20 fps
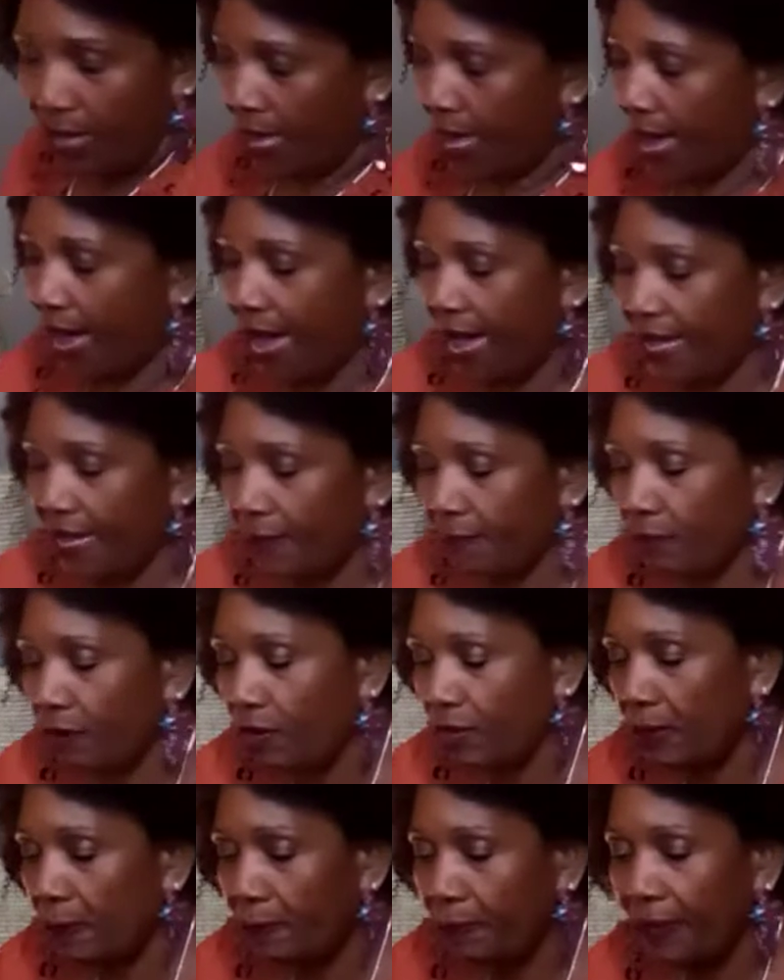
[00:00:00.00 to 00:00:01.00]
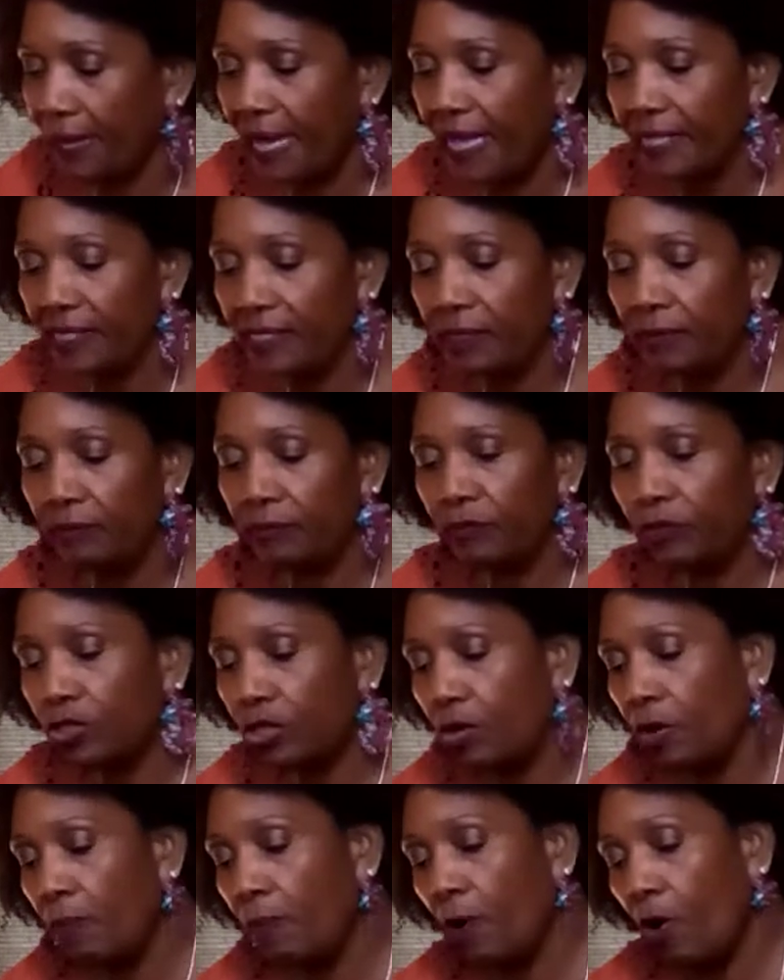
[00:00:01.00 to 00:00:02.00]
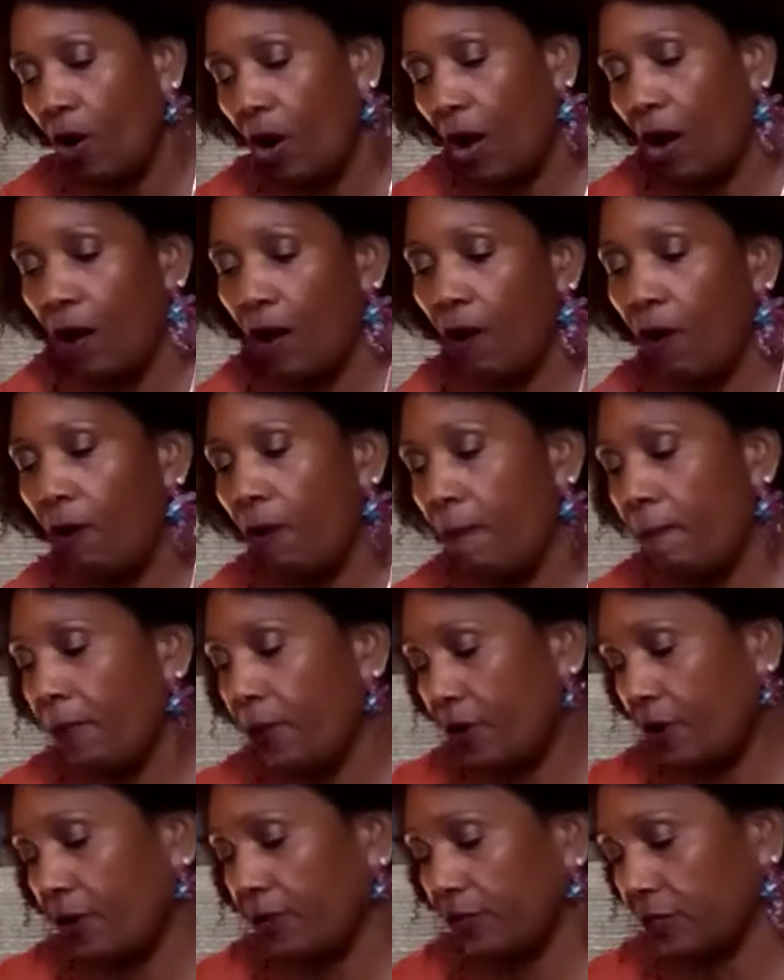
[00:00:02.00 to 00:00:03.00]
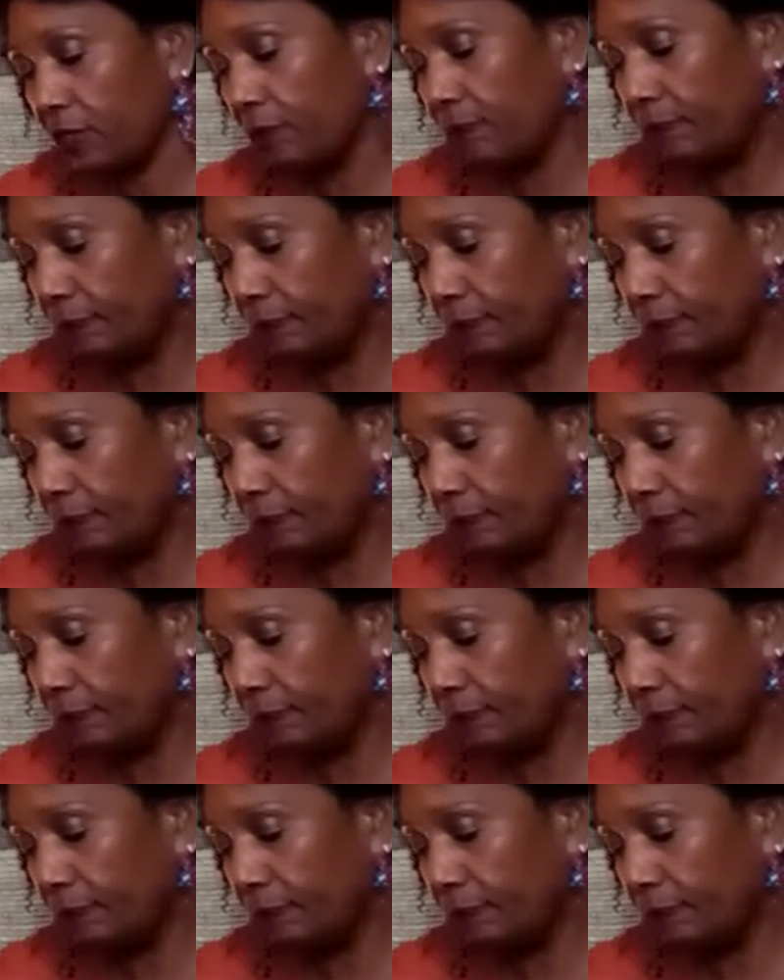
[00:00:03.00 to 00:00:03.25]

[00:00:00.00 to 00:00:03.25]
I am going to place 2 more old books.